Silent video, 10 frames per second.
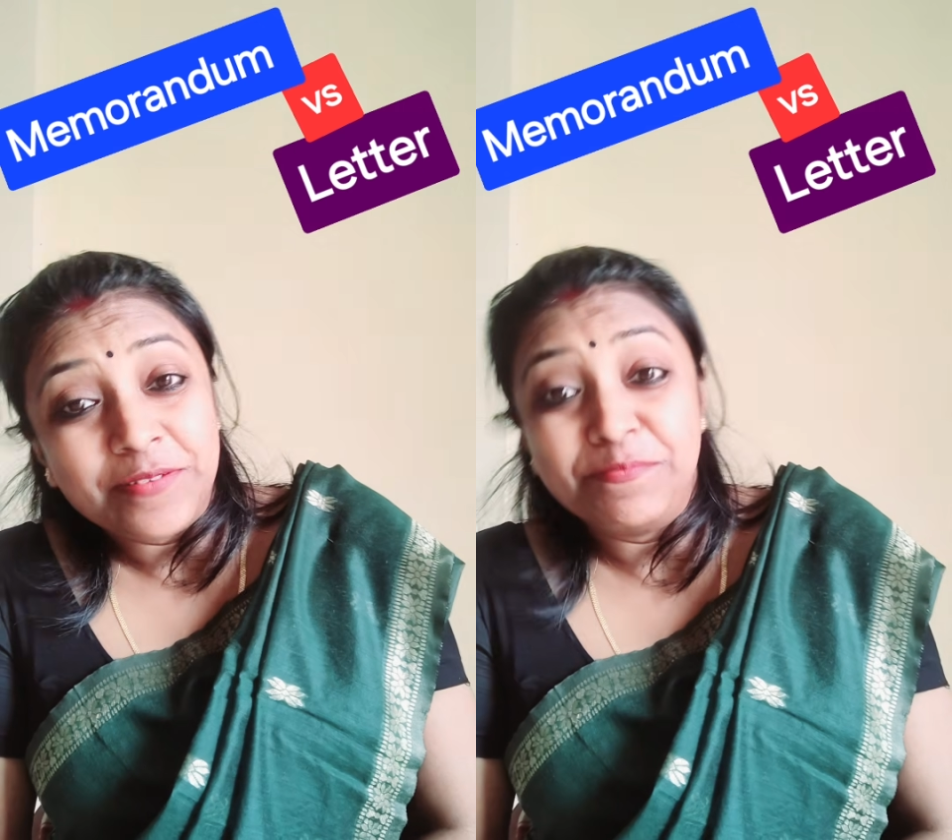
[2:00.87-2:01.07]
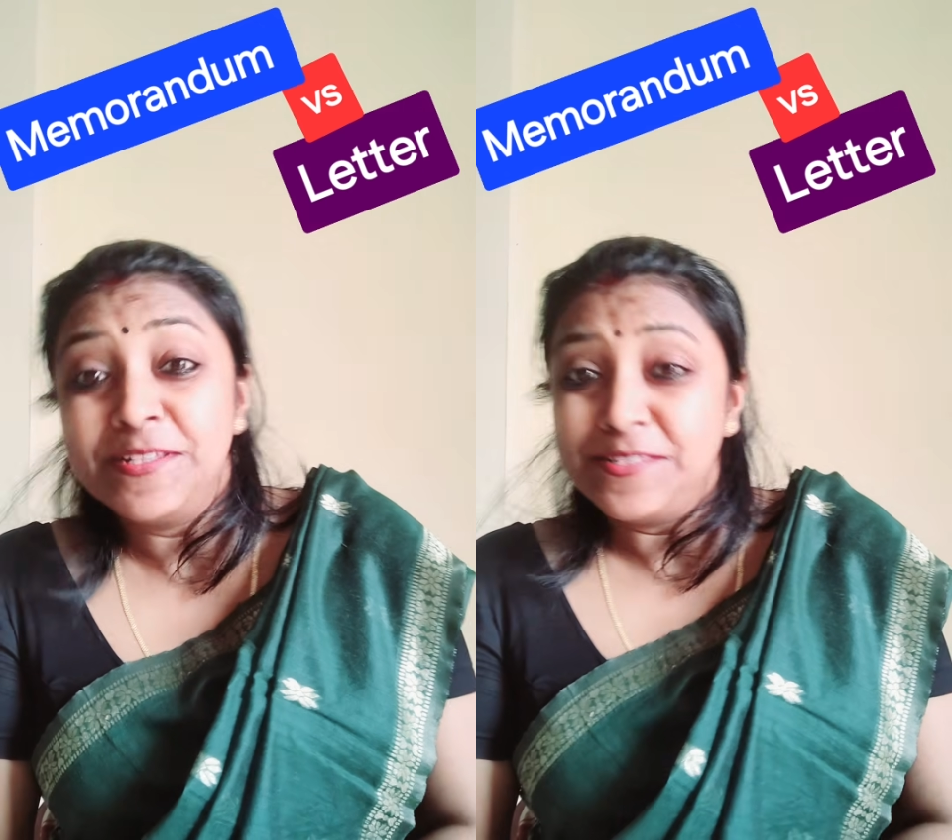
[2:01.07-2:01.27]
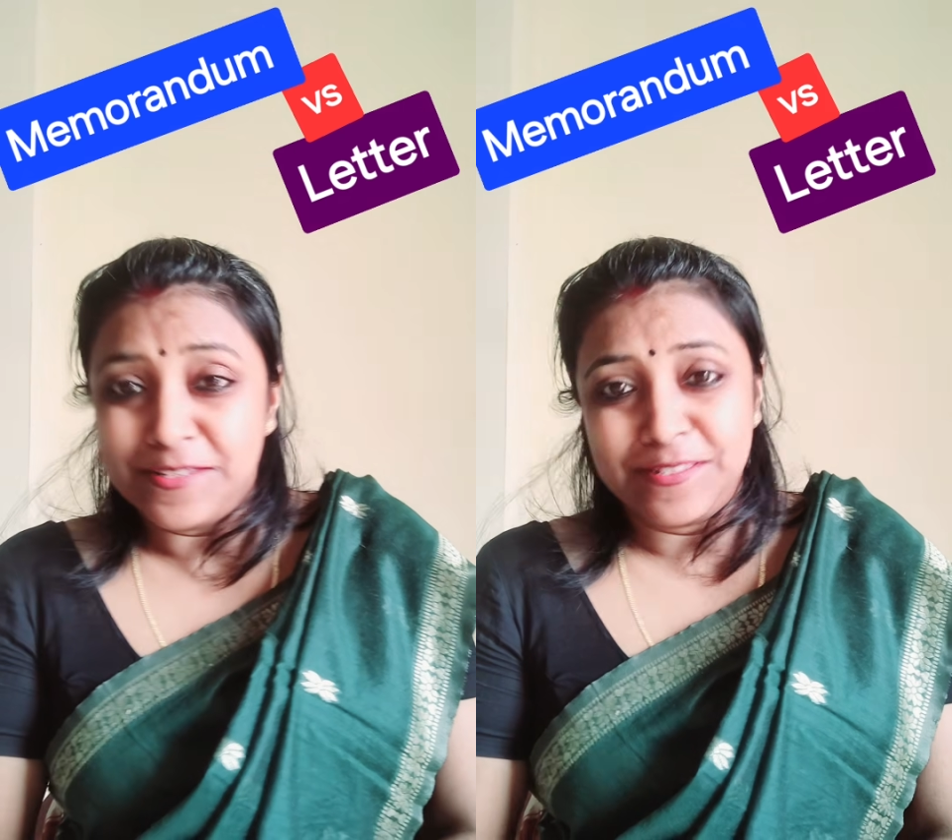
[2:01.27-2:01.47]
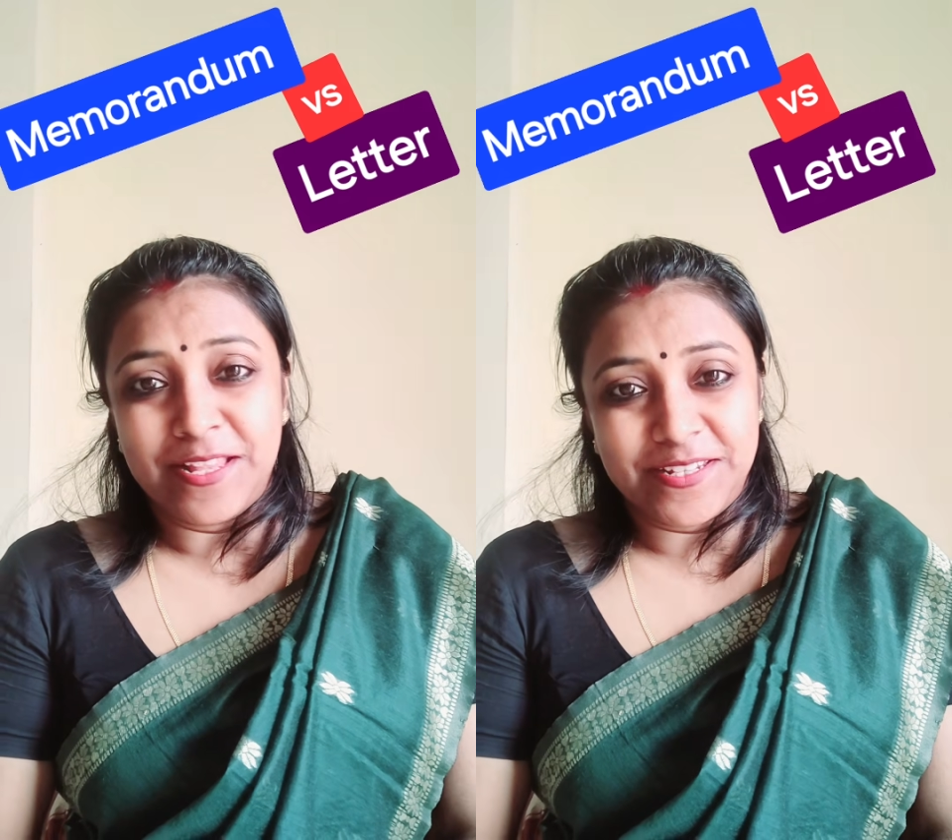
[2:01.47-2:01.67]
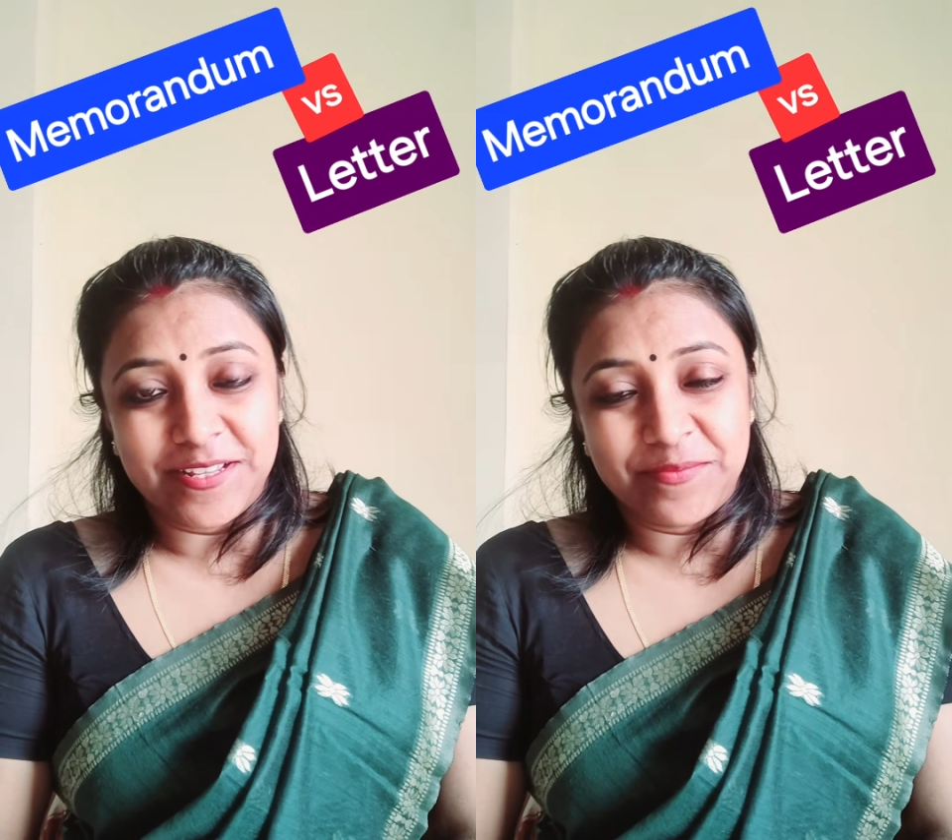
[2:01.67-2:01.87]
business
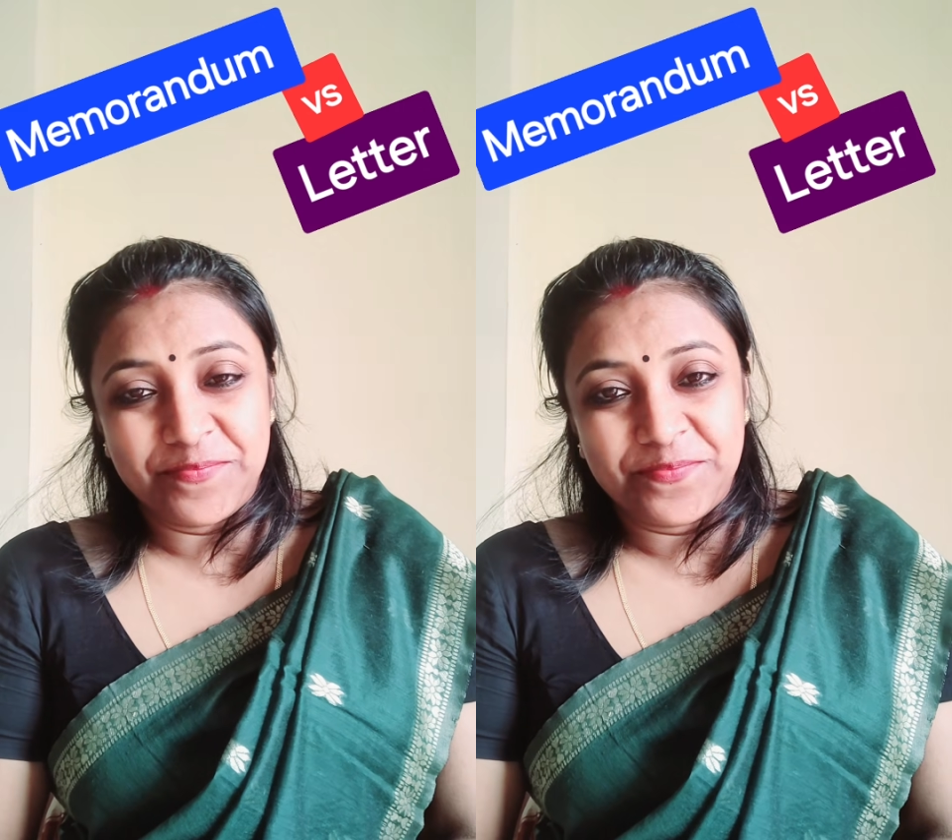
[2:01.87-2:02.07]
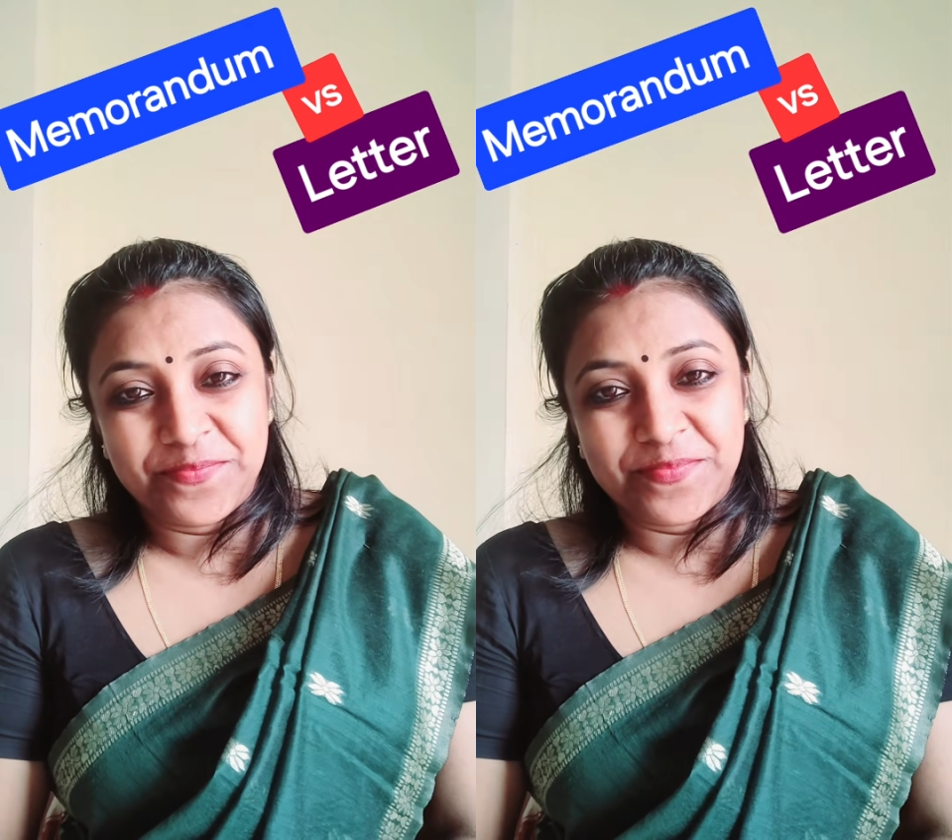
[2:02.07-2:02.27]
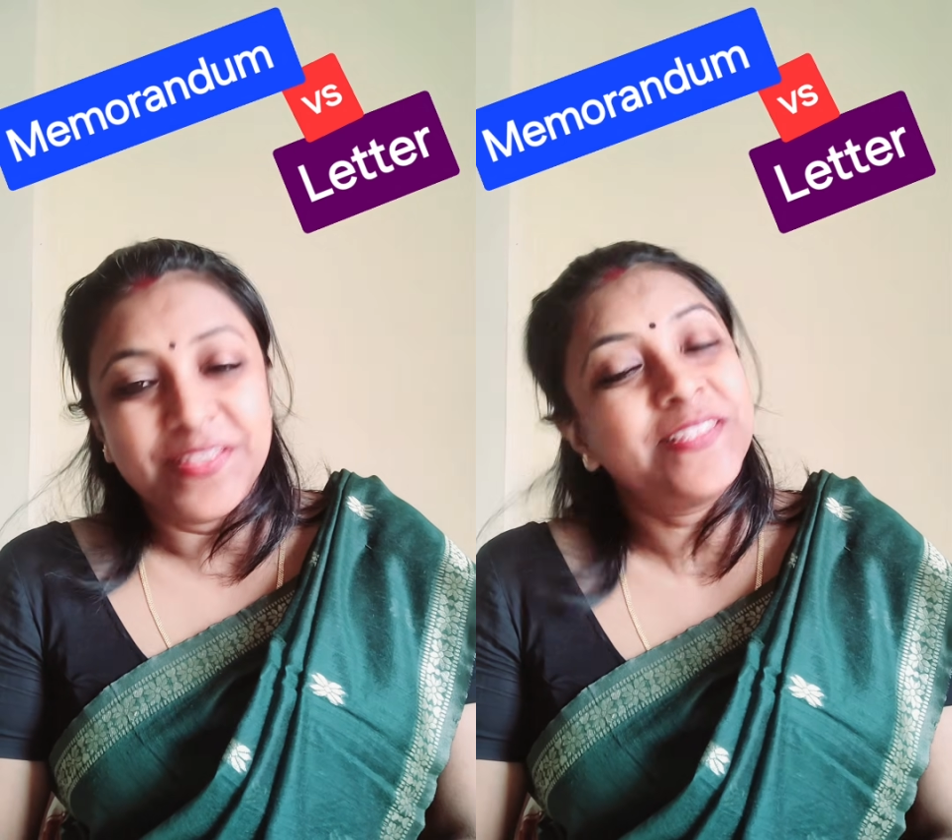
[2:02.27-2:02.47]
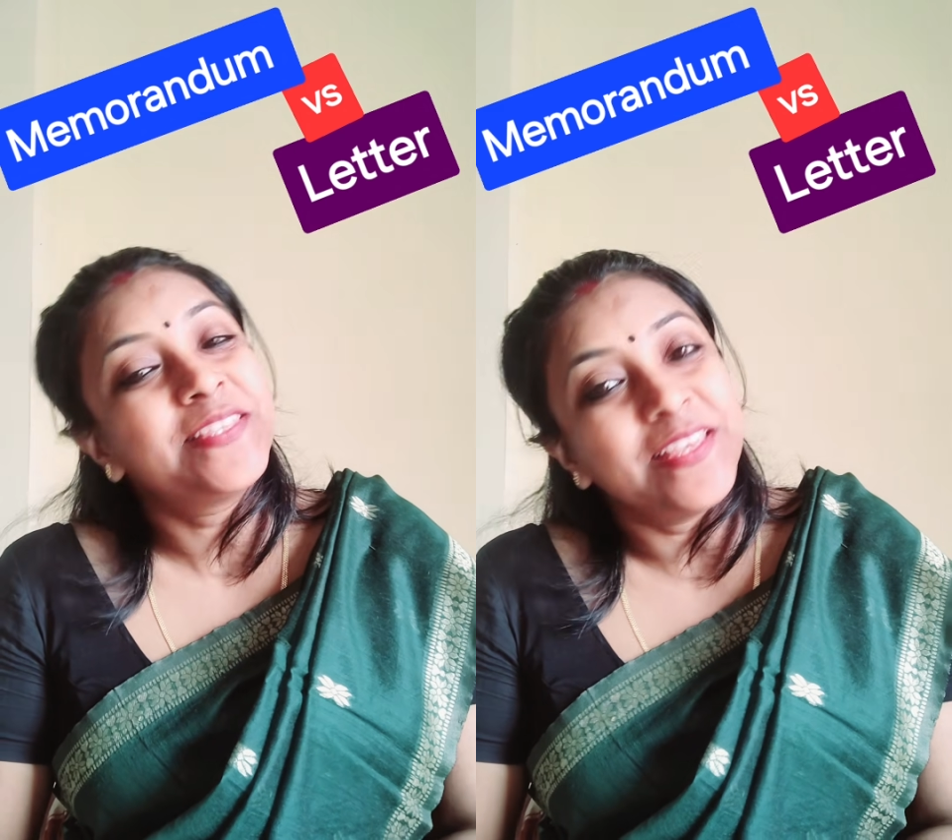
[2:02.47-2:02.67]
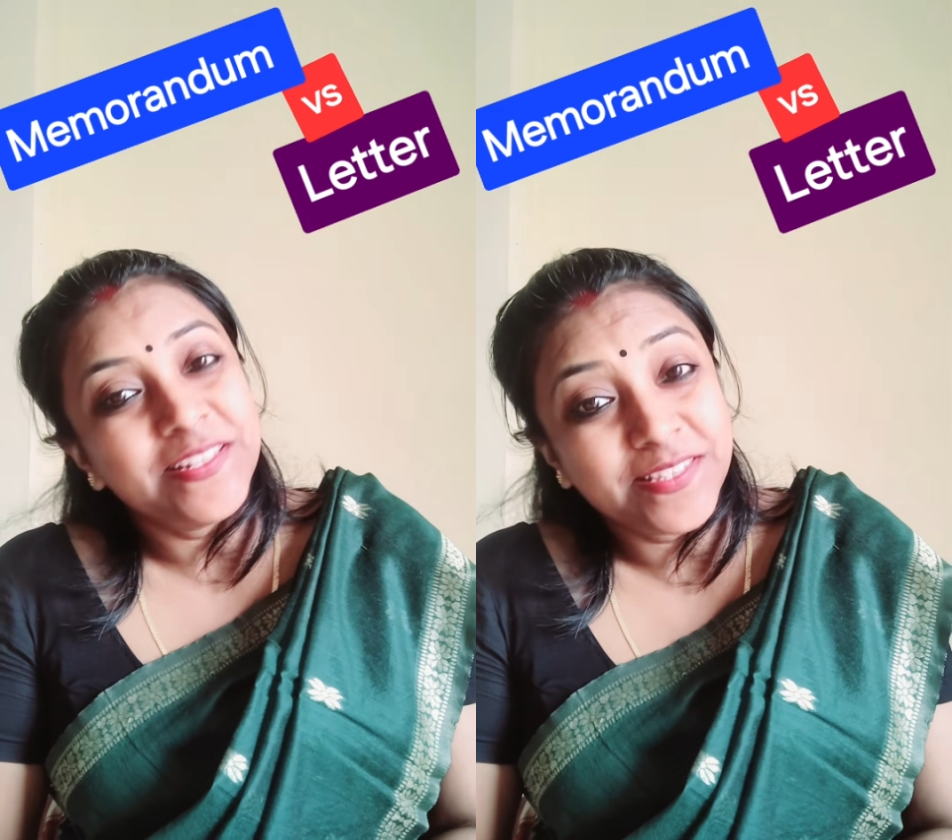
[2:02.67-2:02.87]
letter,
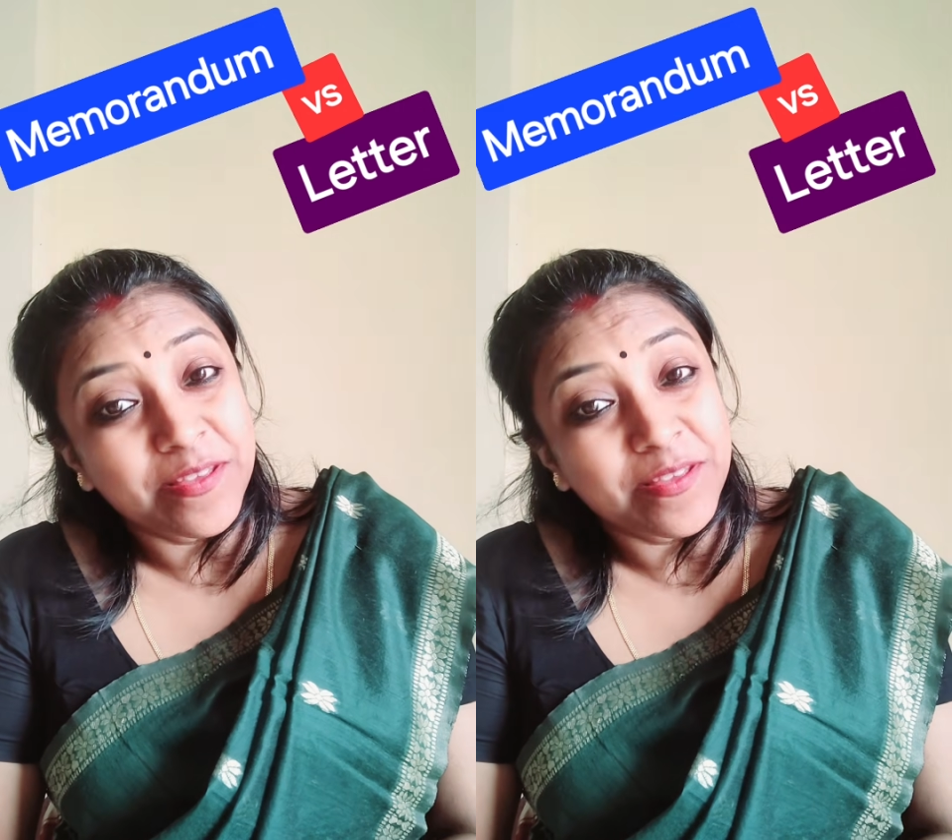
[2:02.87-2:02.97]
it's